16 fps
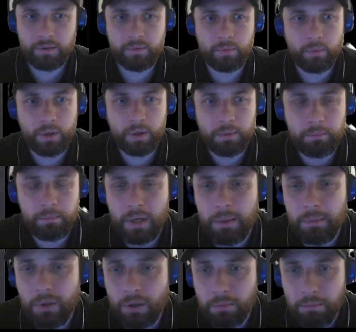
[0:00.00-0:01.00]
when
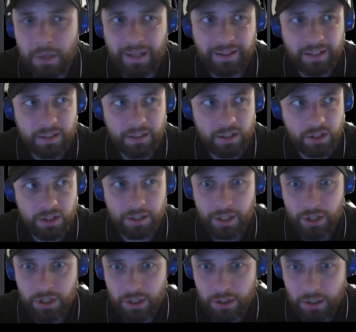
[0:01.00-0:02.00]
maybe you make the
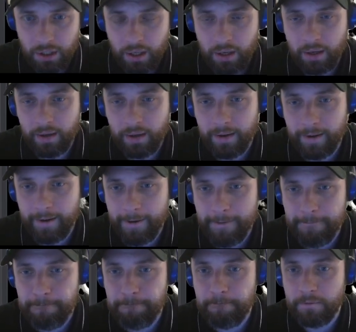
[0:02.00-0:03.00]
destination
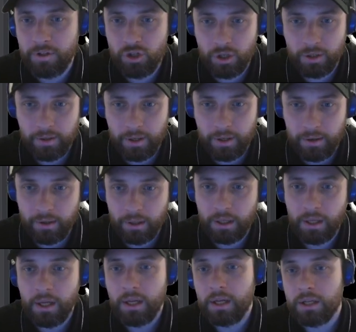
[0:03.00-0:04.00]
generic.
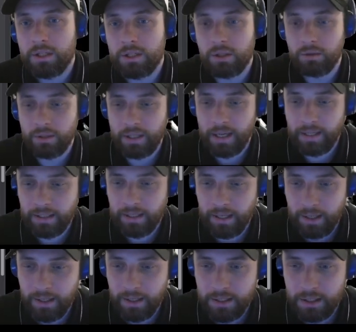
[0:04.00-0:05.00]
So in that
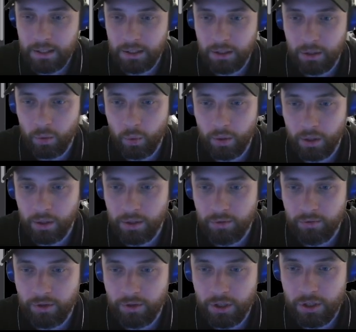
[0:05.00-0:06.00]
case, you will
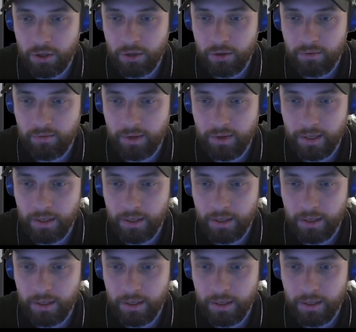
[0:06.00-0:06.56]
return right